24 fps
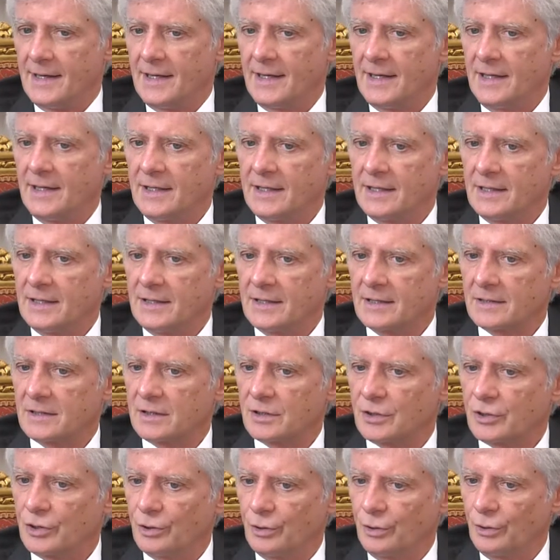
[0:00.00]
Uh,
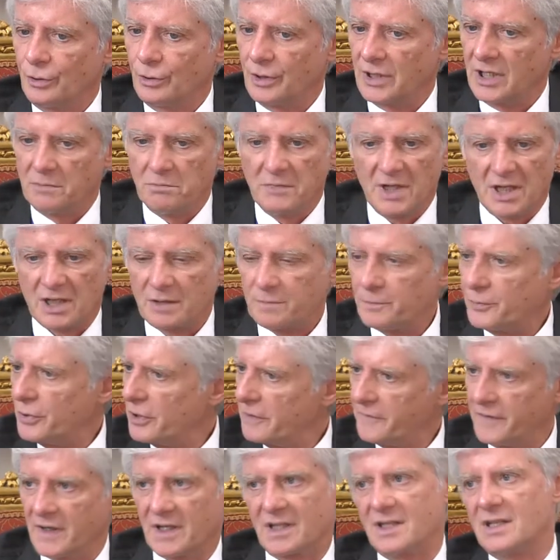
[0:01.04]
so it makes
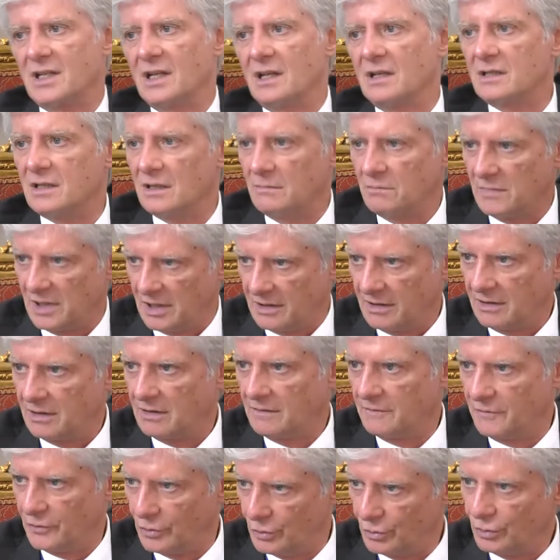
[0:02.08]
perfect sense, in my
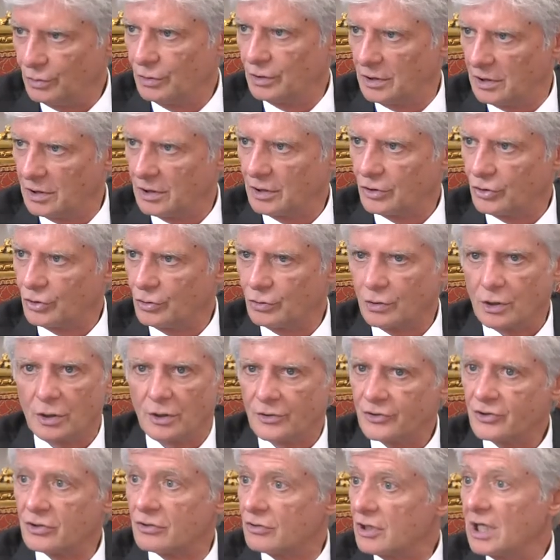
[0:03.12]
view, uh, to
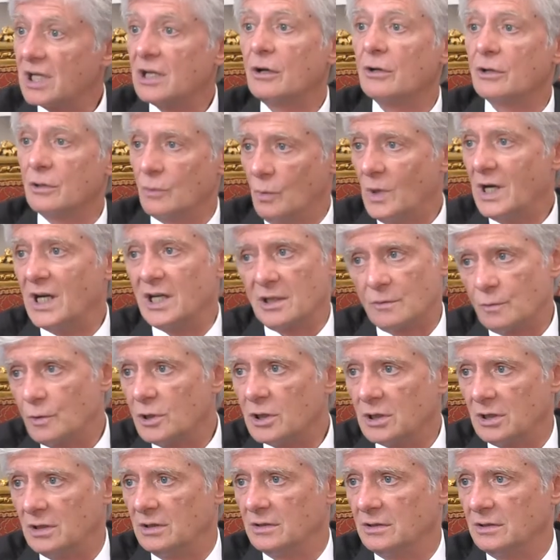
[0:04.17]
concentrate on the wide world,